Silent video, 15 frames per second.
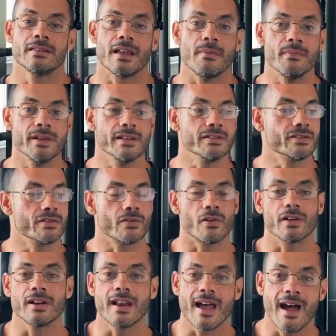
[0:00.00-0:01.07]
That means you're
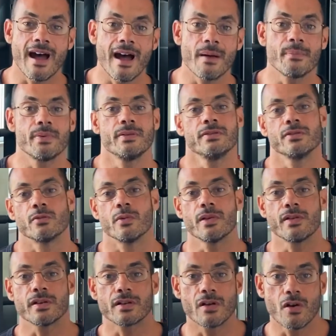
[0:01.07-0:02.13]
on an app, you're
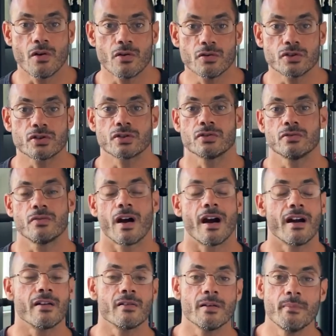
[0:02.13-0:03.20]
with a coach, you
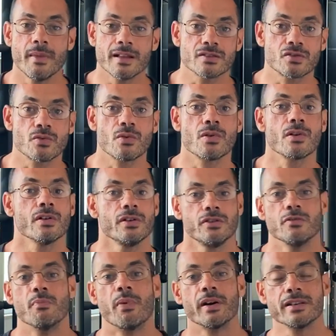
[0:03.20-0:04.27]
hire a mentor,
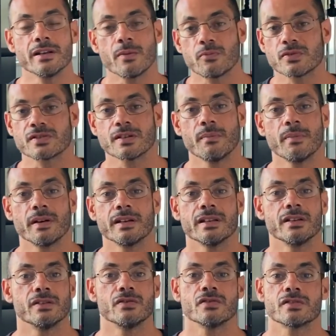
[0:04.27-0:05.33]
you buddy up with somebody
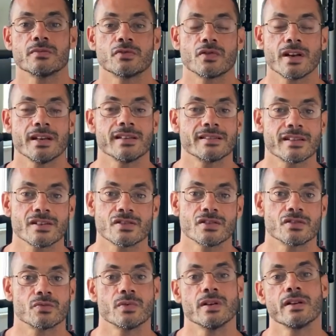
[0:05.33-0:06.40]
to do some training
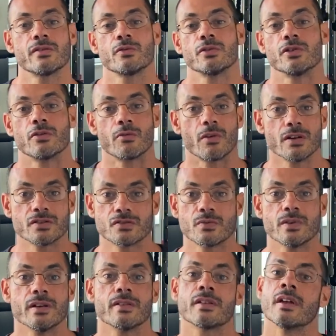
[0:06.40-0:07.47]
sessions with or your runs
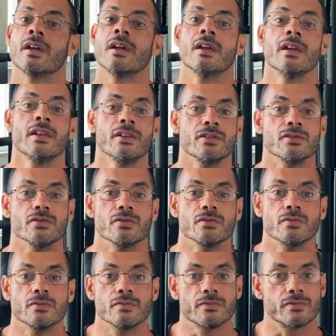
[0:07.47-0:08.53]
with.
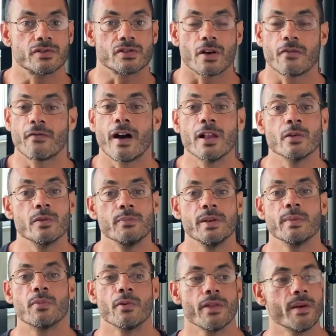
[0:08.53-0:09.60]
You start following
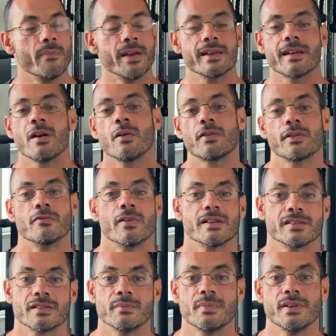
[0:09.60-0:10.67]
people that make healthy
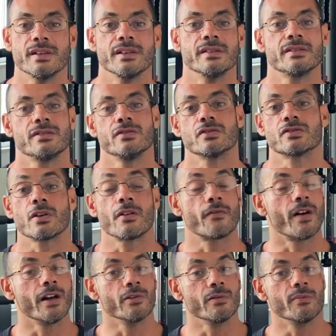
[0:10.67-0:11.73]
recipes. You start
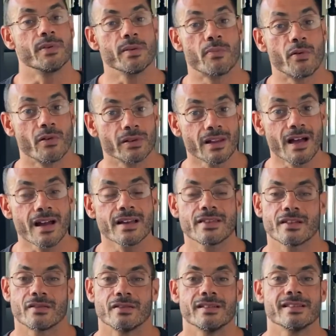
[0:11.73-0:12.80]
following people online
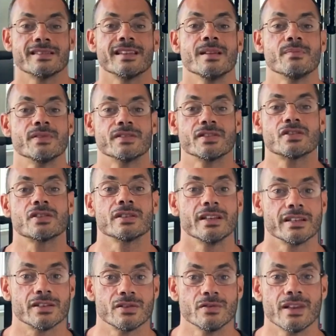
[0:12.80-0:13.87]
that are in the same position
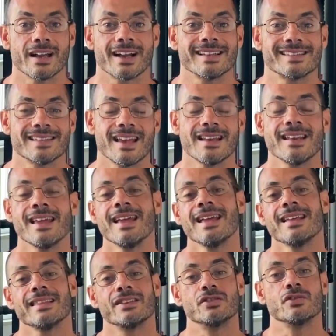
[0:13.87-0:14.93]
like you, like I said,
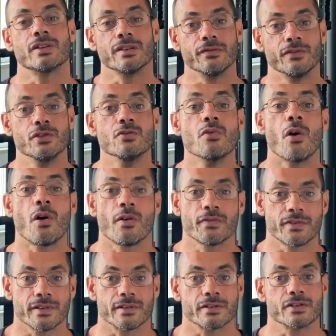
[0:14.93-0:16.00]
that you can view
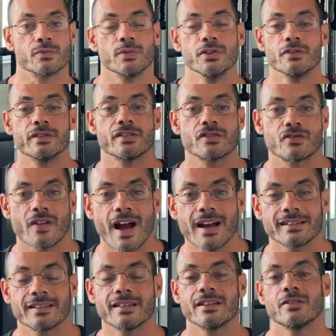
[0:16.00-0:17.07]
often. Because when you're
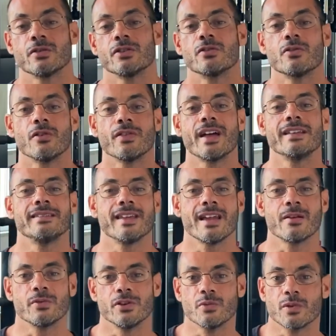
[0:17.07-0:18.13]
distracted or you're on that
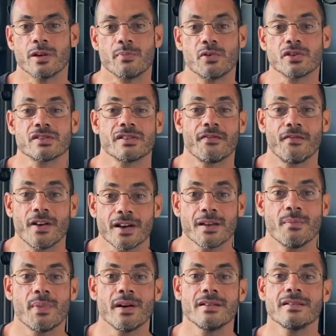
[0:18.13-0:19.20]
day where you want to push the fuck
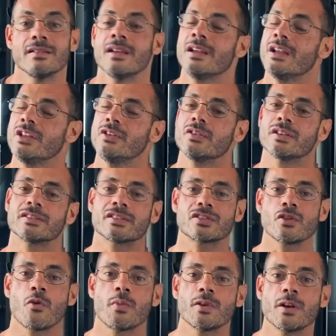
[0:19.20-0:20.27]
it button, you can
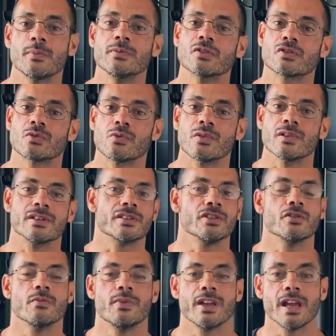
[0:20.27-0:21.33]
just open up your stories and
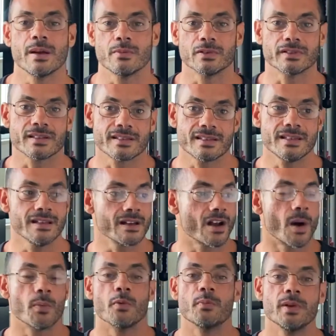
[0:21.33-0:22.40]
you'll be able to see a
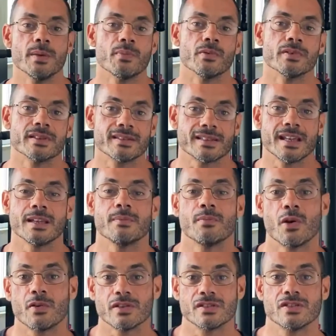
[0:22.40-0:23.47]
couple people in the same
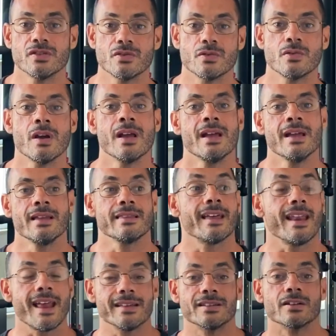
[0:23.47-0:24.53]
boat as you that
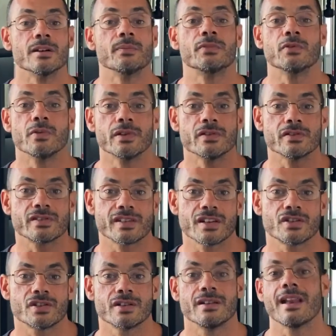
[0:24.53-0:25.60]
ended up doing their
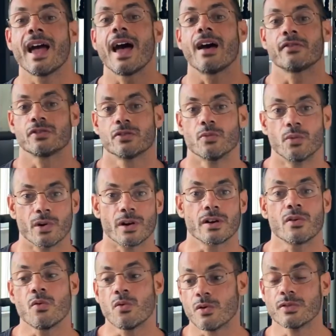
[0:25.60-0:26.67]
session after work
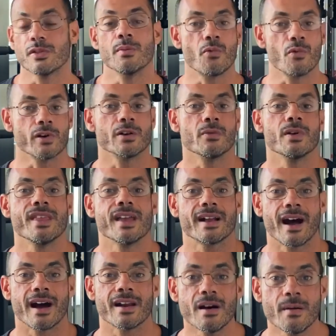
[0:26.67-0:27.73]
or in the morning when they
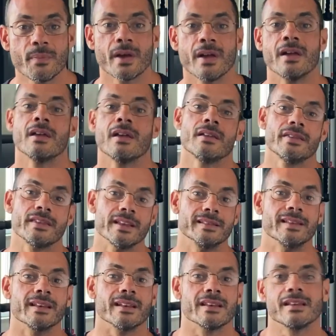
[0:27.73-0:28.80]
got up. They
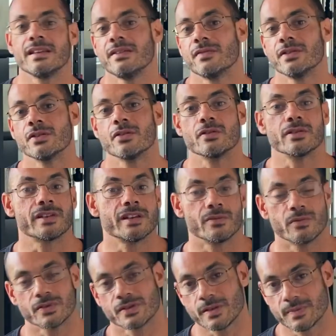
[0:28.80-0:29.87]
did it even though their kid
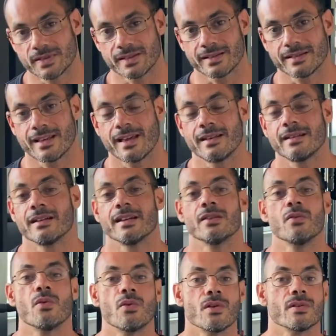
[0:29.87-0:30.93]
was up sick that night,
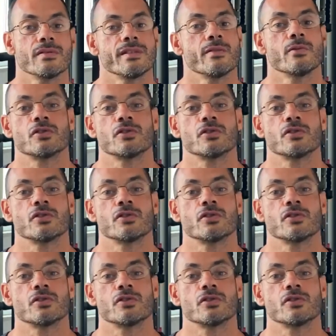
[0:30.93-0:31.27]
or they